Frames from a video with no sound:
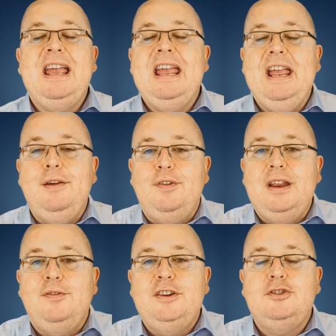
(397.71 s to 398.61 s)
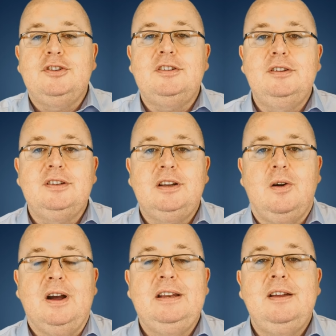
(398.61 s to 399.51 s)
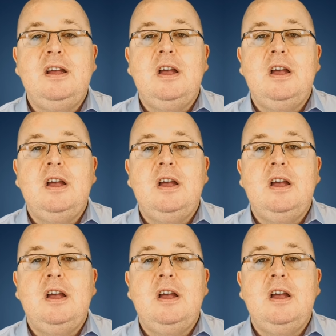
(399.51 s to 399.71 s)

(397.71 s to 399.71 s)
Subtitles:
even if it's just as a guide,